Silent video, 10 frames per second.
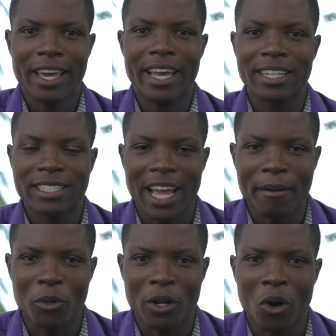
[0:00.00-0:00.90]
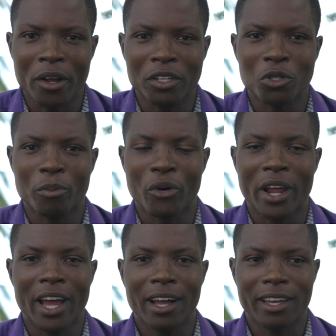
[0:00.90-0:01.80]
Each time we go into
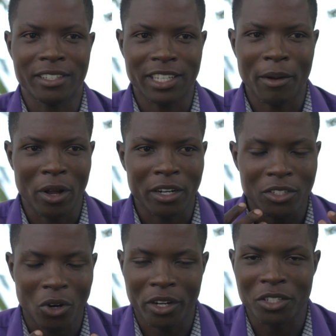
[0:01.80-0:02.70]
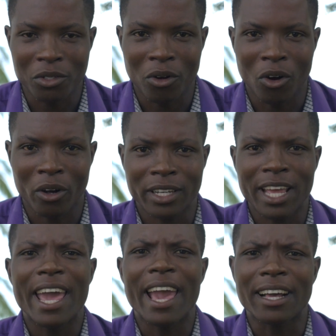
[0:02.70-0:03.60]
prayer, each time we are talking to God,
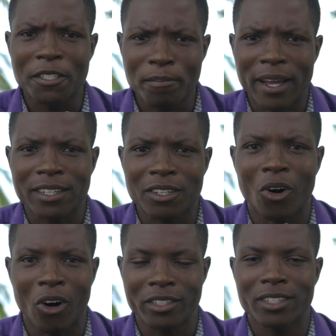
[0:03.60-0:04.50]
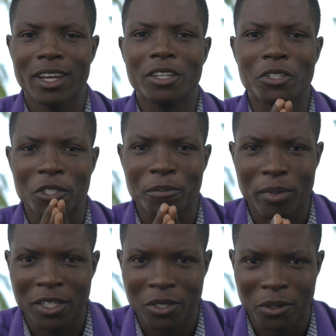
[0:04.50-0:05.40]
expect God to
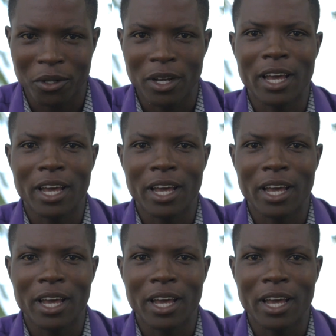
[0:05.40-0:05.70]
speak to you.